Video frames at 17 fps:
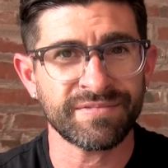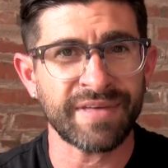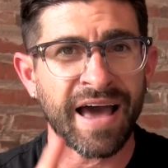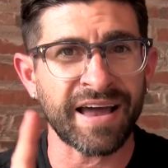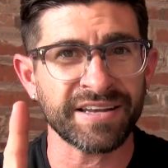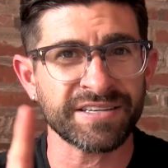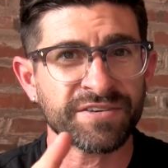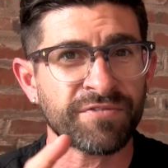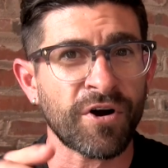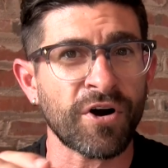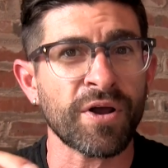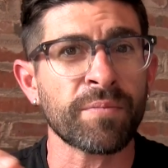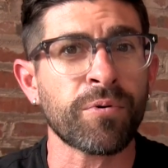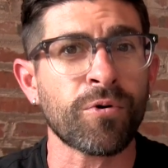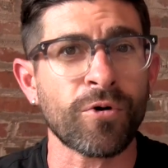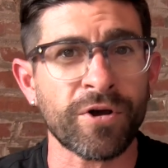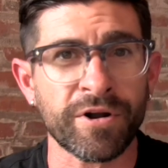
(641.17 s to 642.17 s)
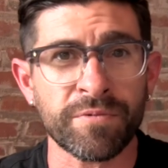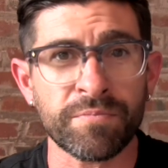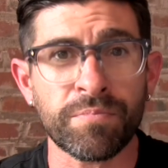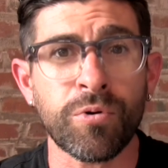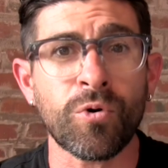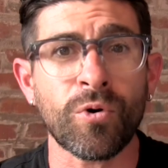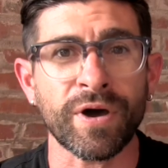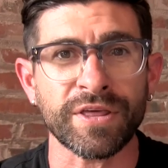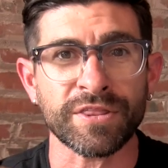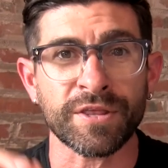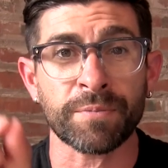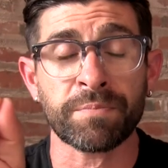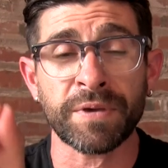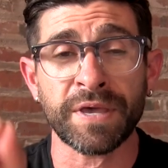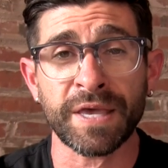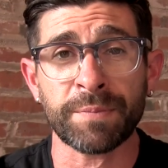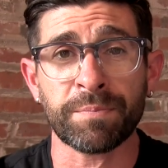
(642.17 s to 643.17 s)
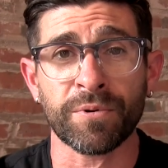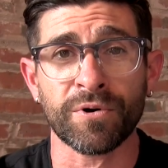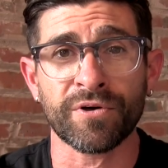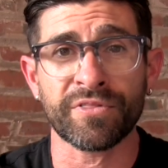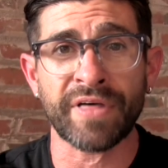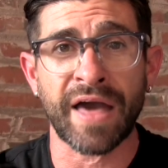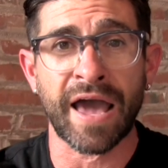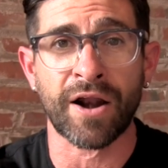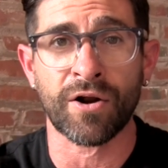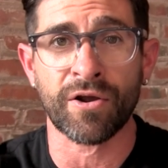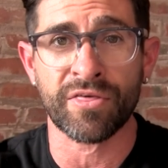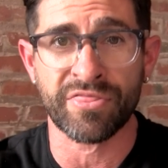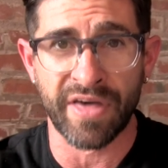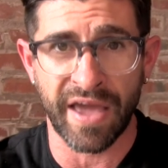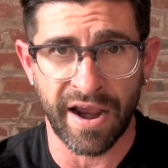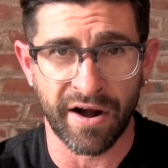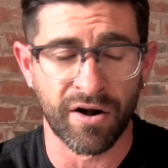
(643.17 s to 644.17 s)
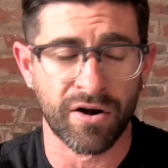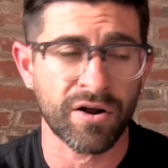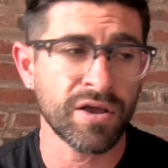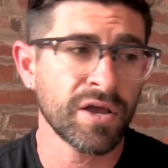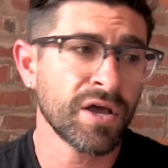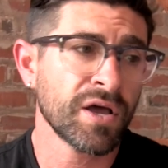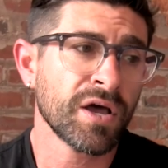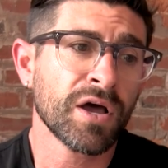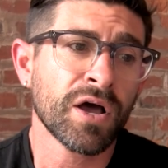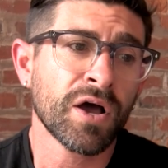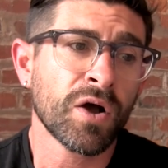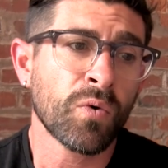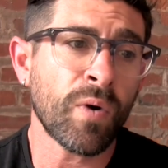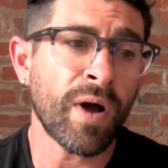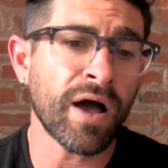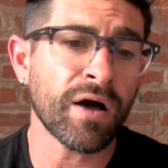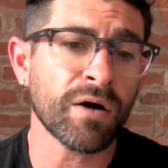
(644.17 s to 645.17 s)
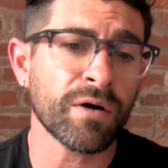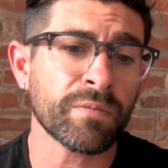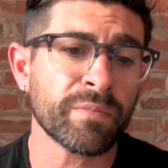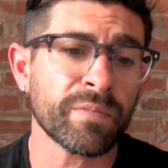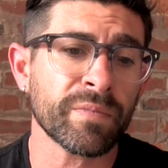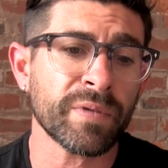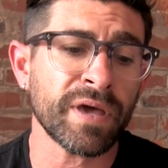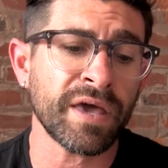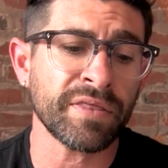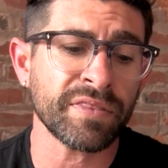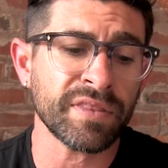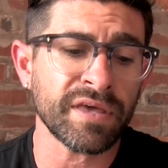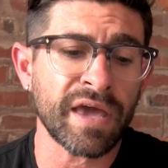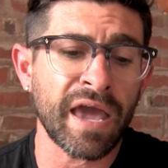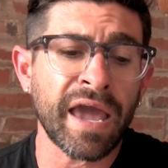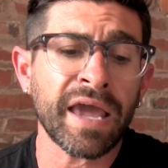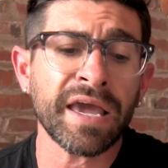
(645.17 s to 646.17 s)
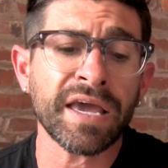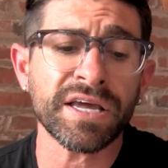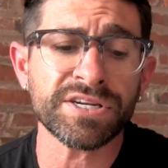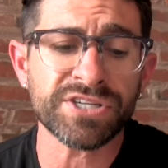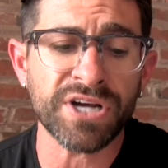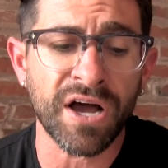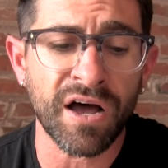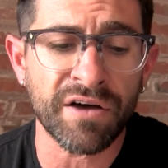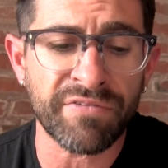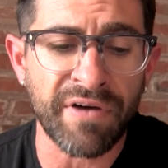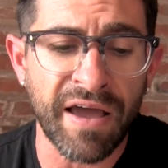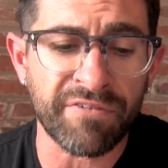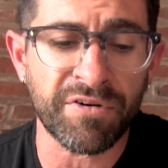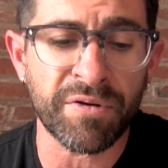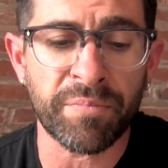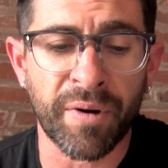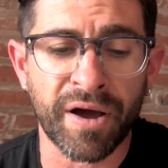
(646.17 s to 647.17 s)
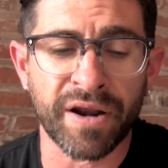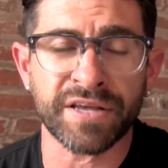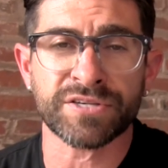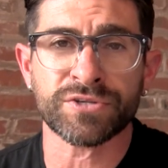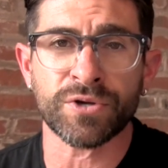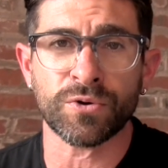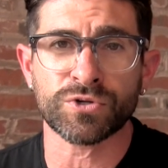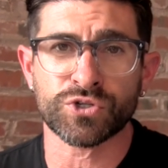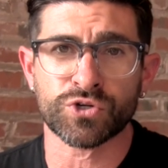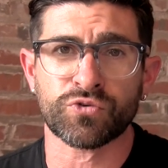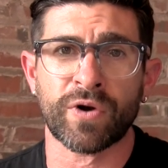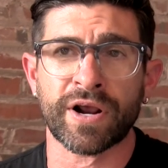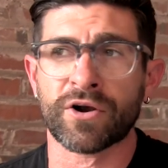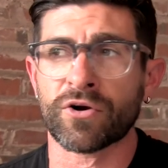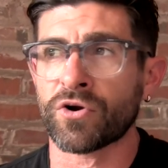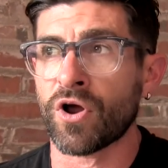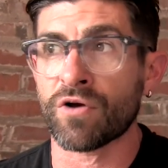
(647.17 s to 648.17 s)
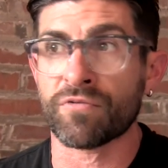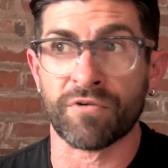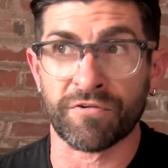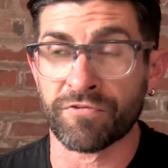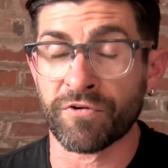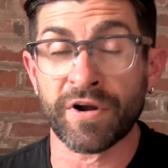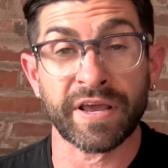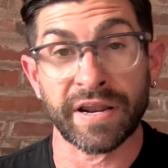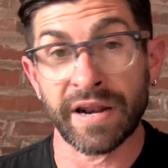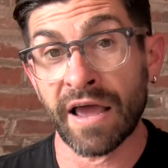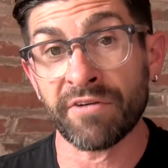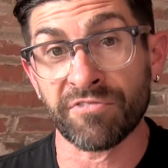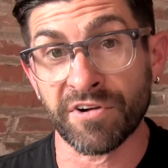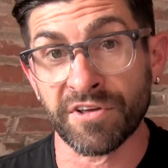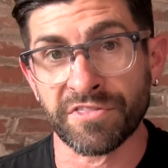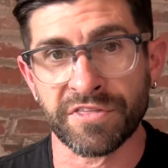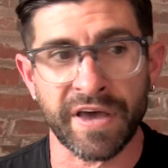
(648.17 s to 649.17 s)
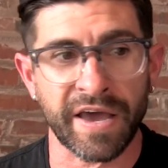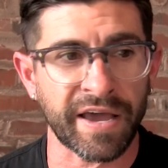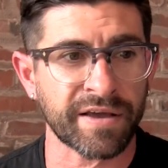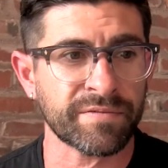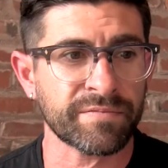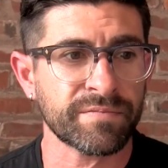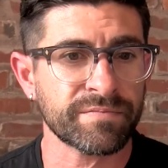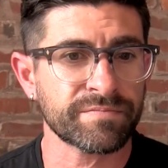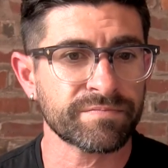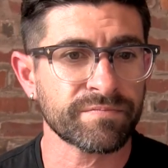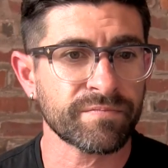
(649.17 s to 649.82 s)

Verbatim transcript: that is a very important point, the people that are there. Well, in the age of everybody so triggered over freaking everything,